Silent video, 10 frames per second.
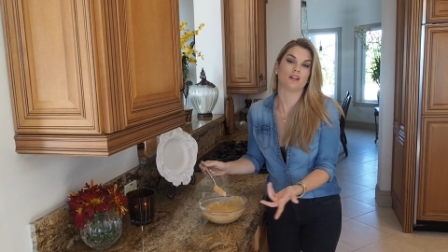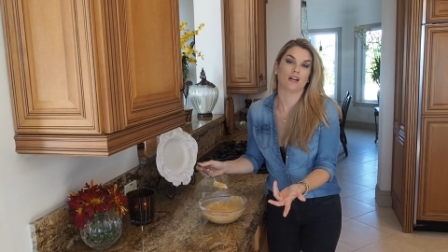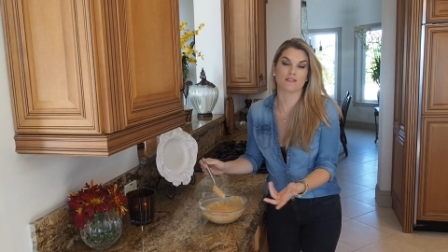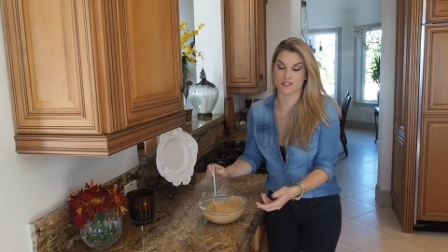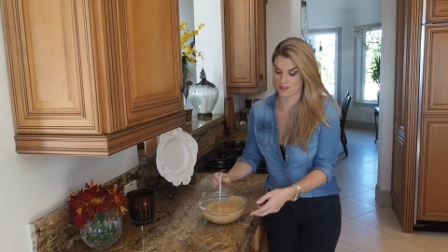
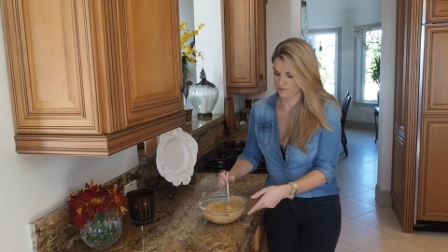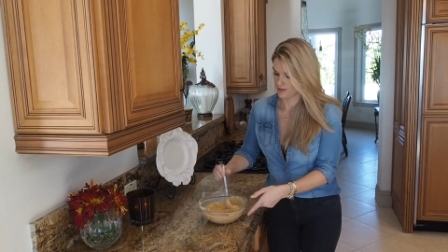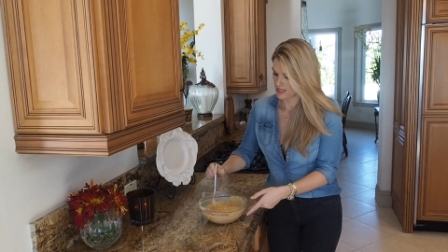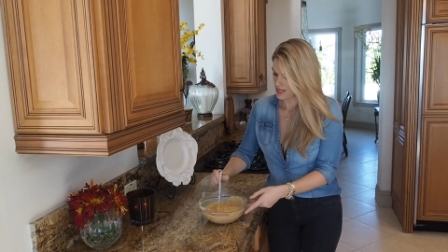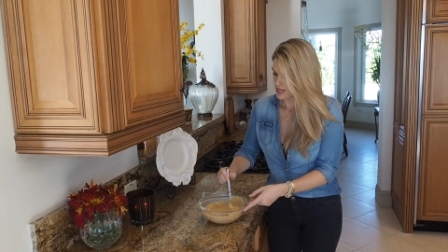obviously.
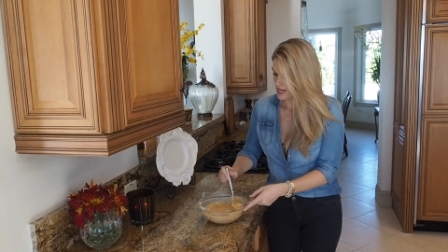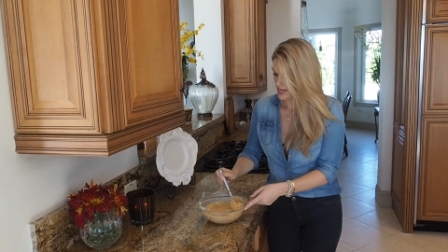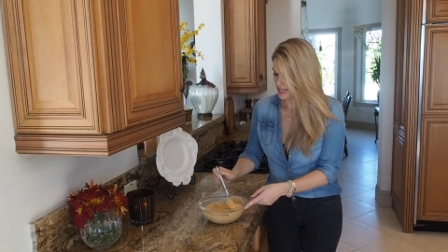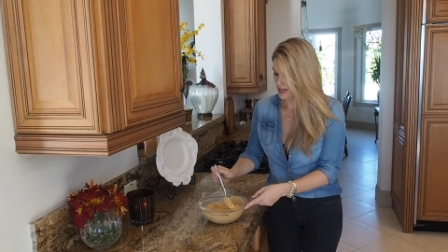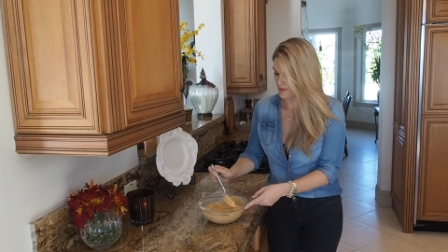
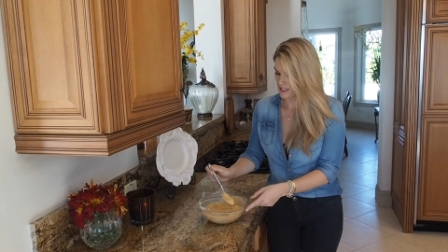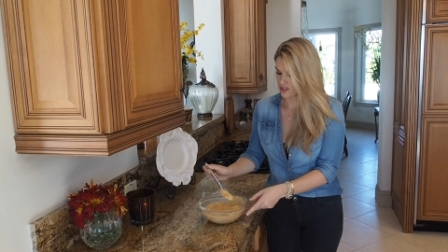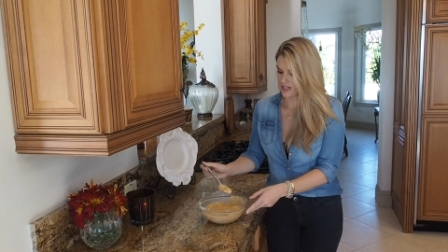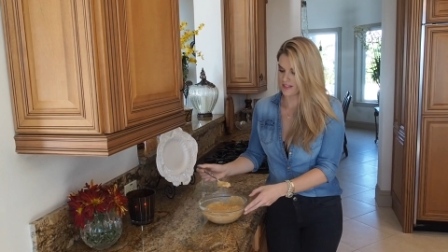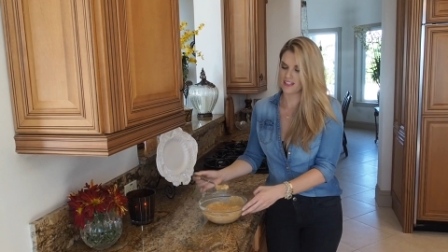I can't wait
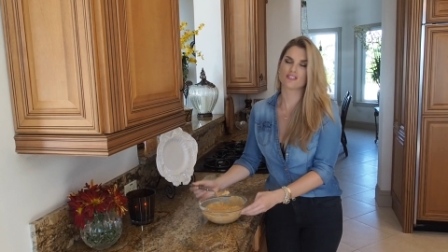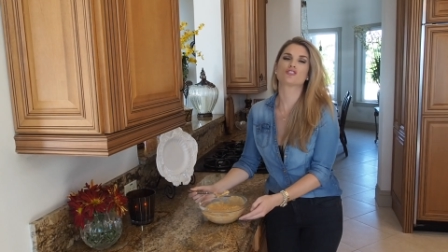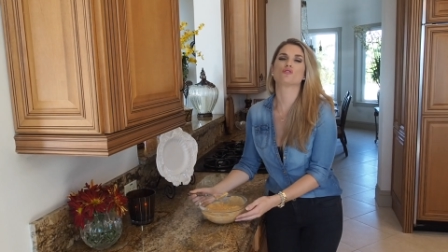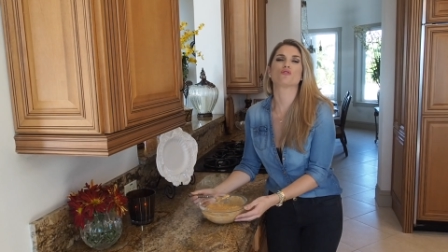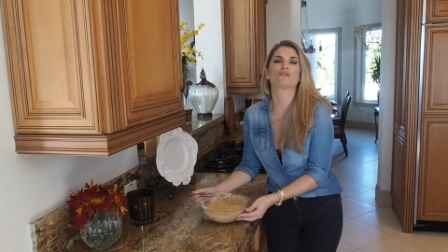to try it. They
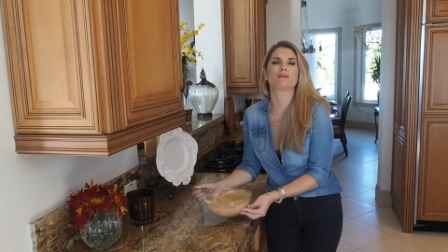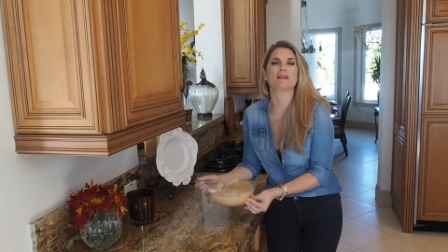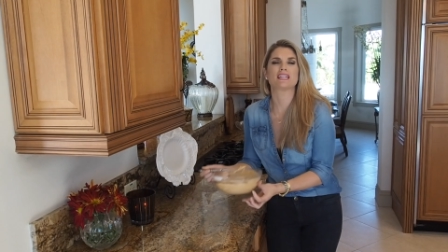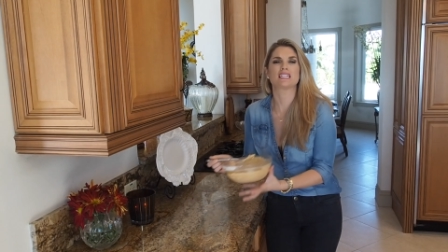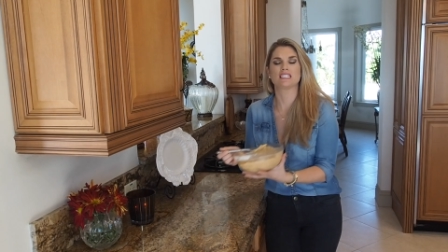look so
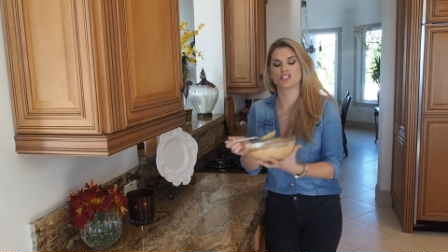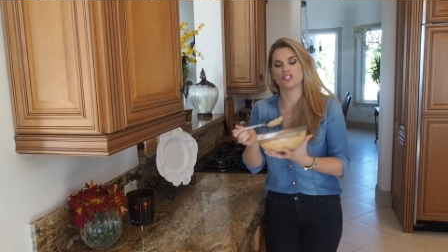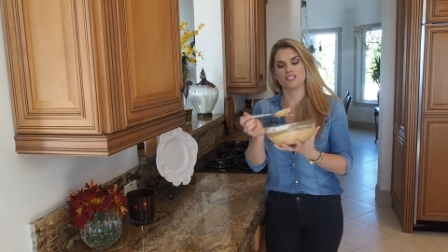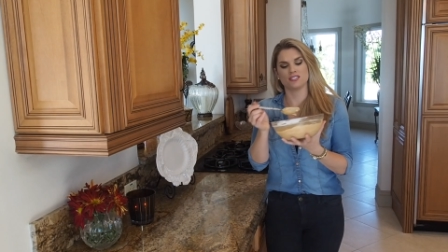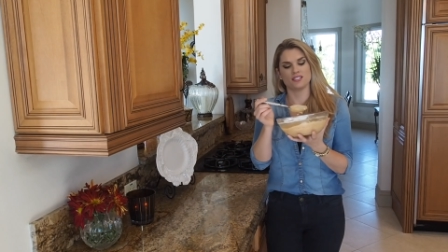creamy and
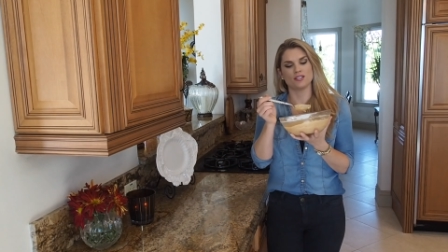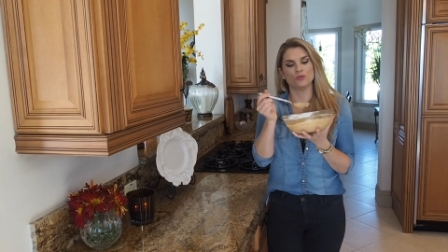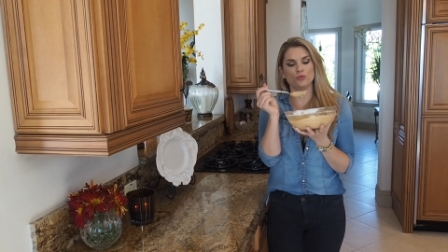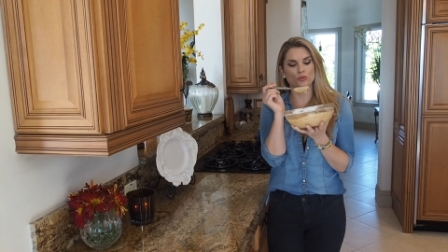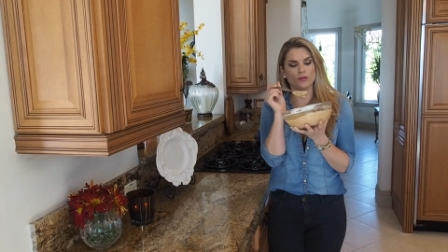
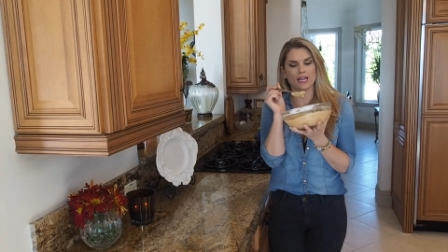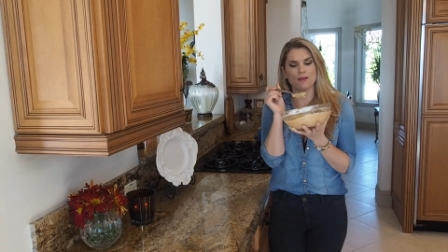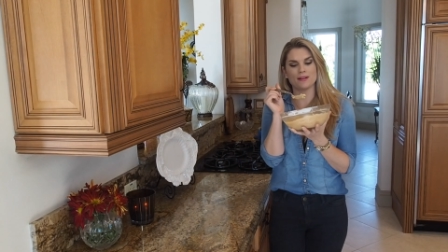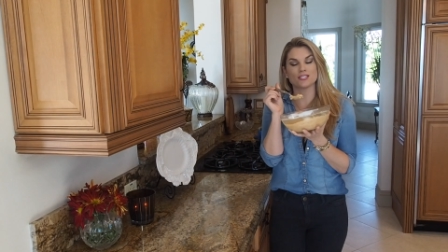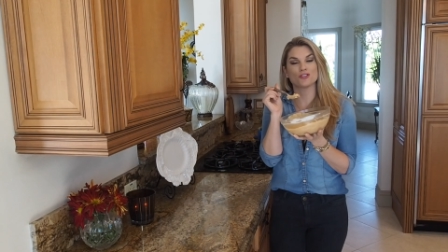delicious
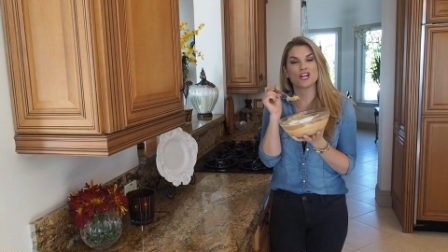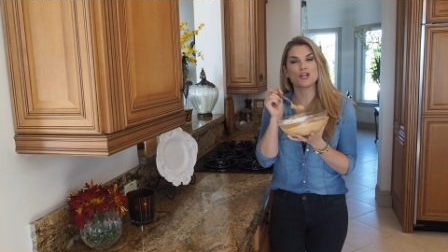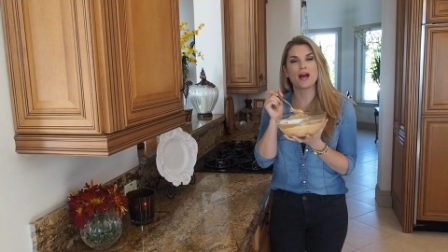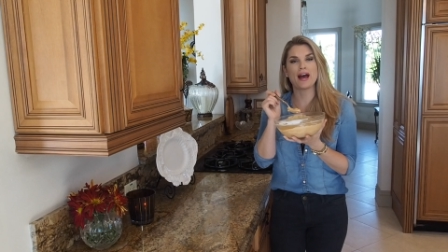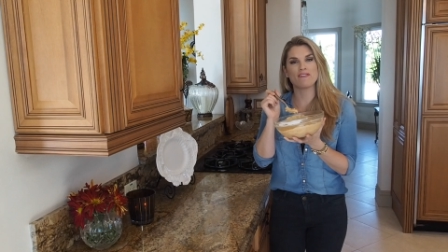can't wait. So
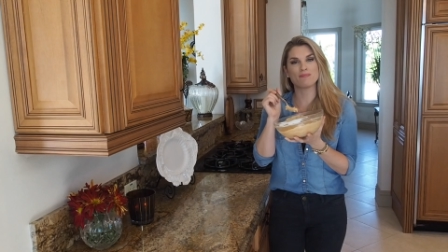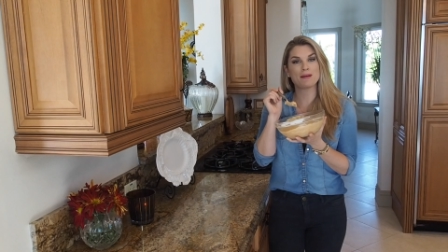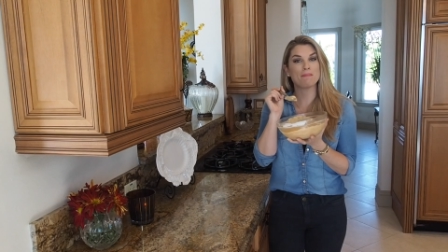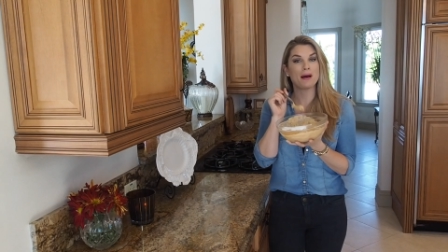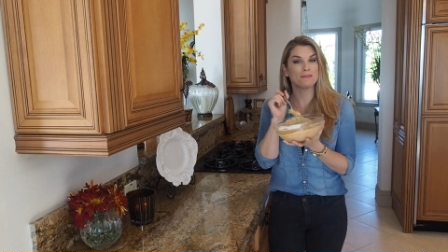there you have
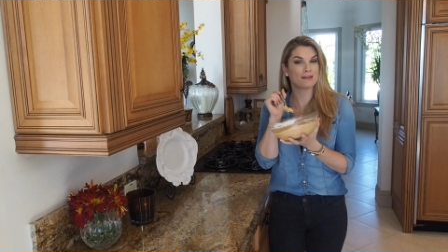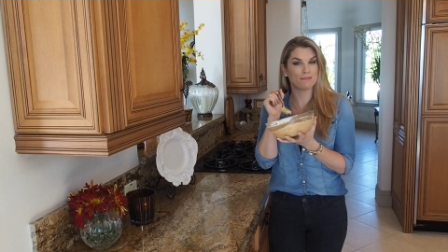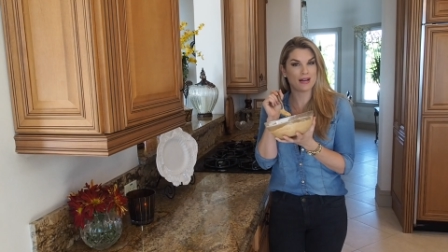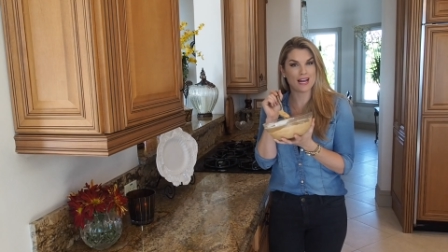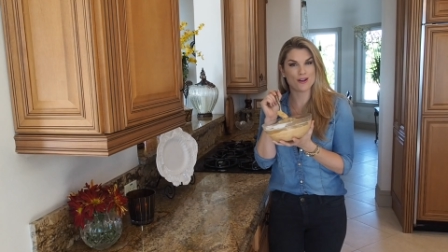my
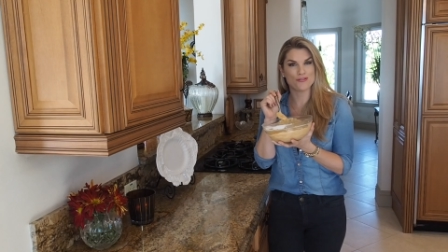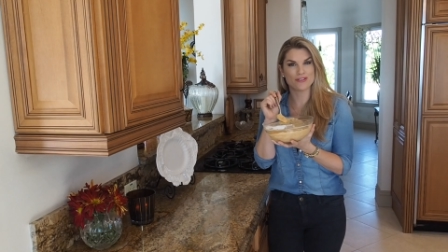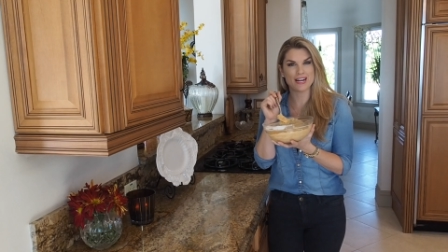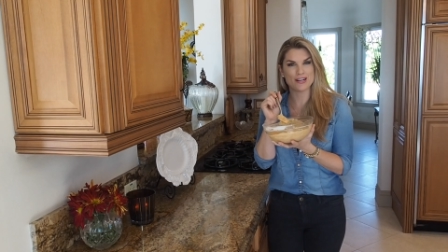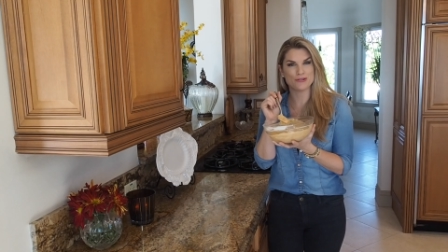pumpkin pie
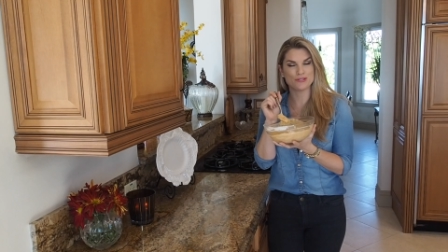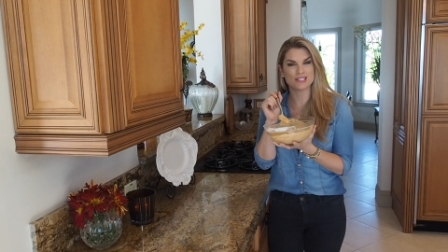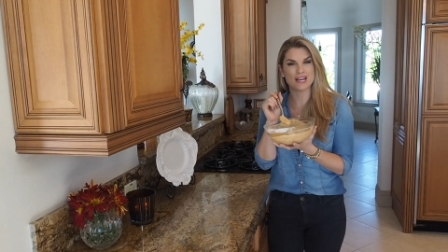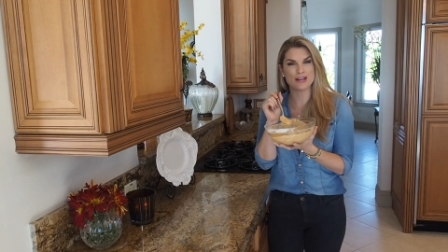overnight oats.